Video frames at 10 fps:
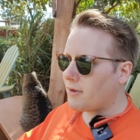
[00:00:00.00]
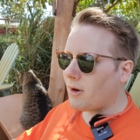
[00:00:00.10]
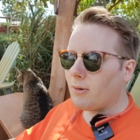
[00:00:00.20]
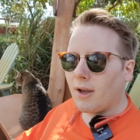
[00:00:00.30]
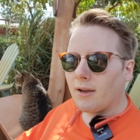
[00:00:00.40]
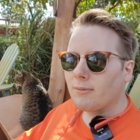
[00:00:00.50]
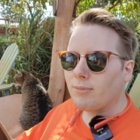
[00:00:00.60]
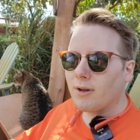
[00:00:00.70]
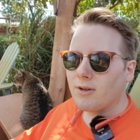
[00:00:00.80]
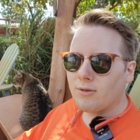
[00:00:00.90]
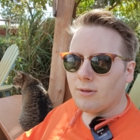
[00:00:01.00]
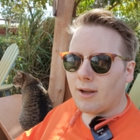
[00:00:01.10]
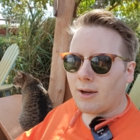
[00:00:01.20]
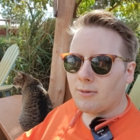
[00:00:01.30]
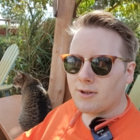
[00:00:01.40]
Though, yeah, pretty
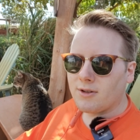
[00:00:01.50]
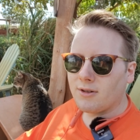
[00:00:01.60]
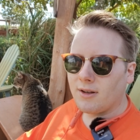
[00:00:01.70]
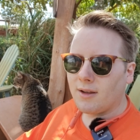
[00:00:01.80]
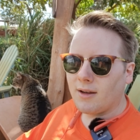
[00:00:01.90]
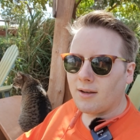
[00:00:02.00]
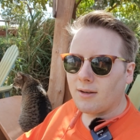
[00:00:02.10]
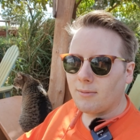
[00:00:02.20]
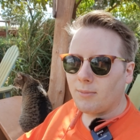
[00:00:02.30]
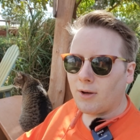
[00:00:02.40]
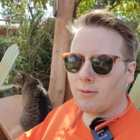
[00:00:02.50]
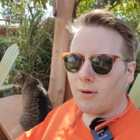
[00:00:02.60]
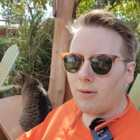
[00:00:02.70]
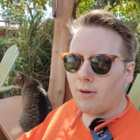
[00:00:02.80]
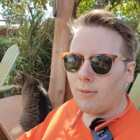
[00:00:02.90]
shrewd acquisition, I think, by
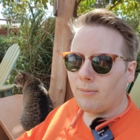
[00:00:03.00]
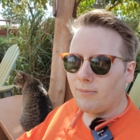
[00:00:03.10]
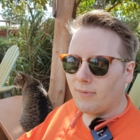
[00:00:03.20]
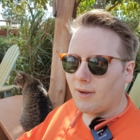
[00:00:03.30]
Qualcomm.